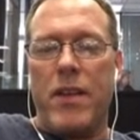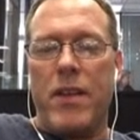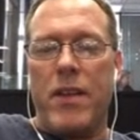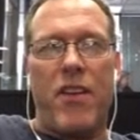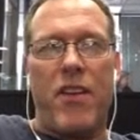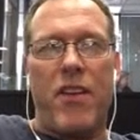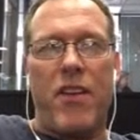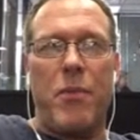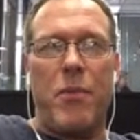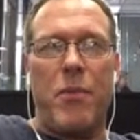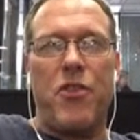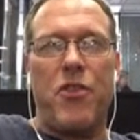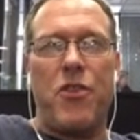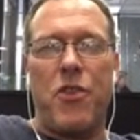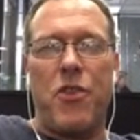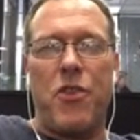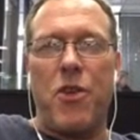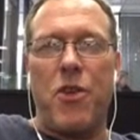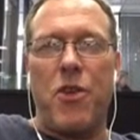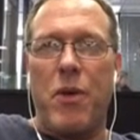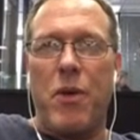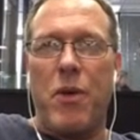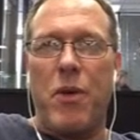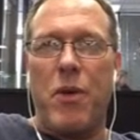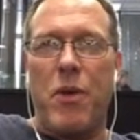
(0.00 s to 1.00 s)
yes, I'm going to
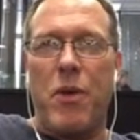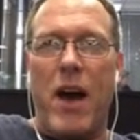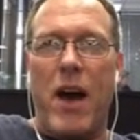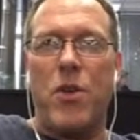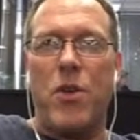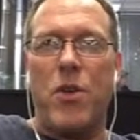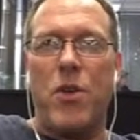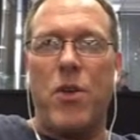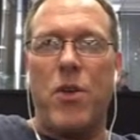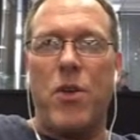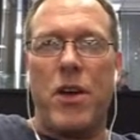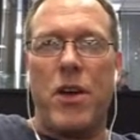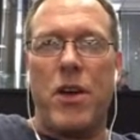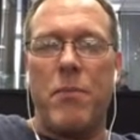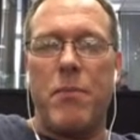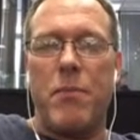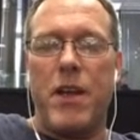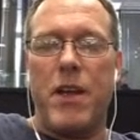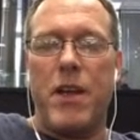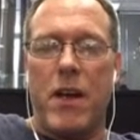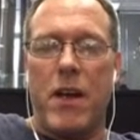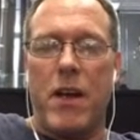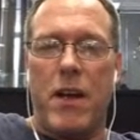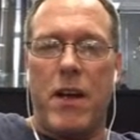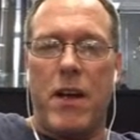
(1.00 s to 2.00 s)
show you how you can
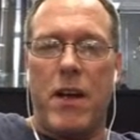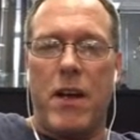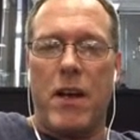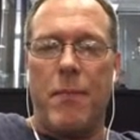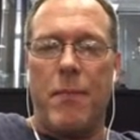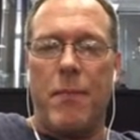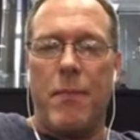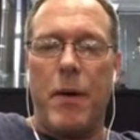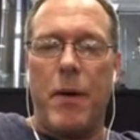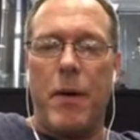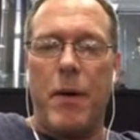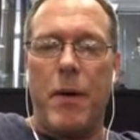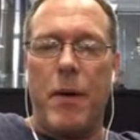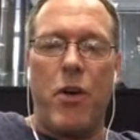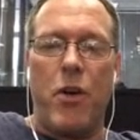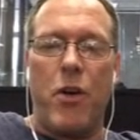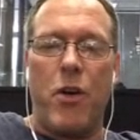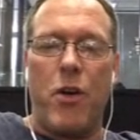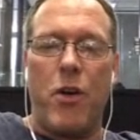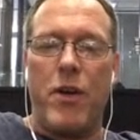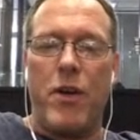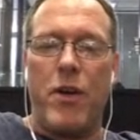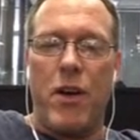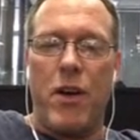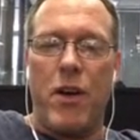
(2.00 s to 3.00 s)
be
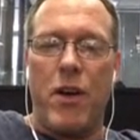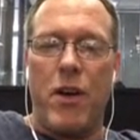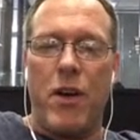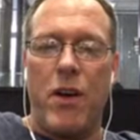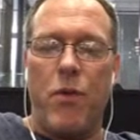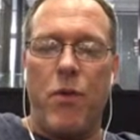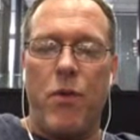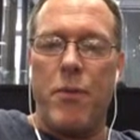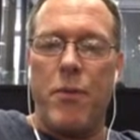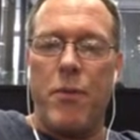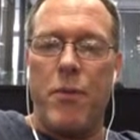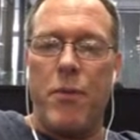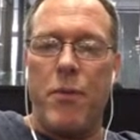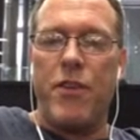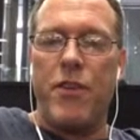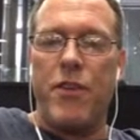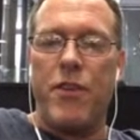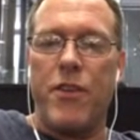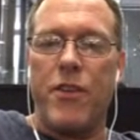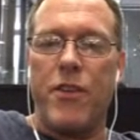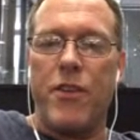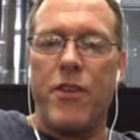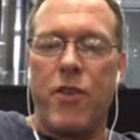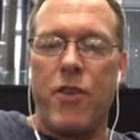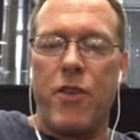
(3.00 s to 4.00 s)
observant of what your
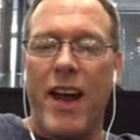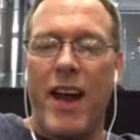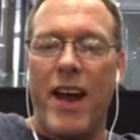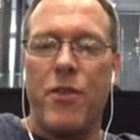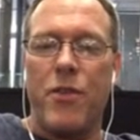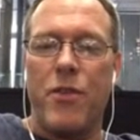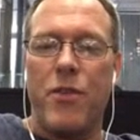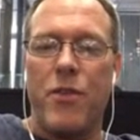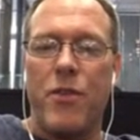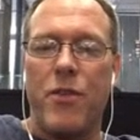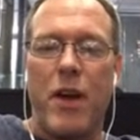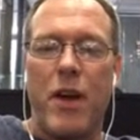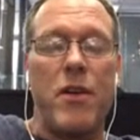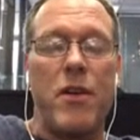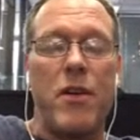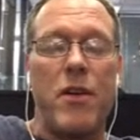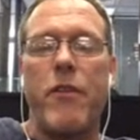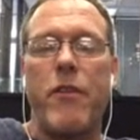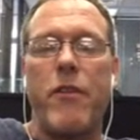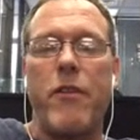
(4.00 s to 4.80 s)
body is trying to tell you,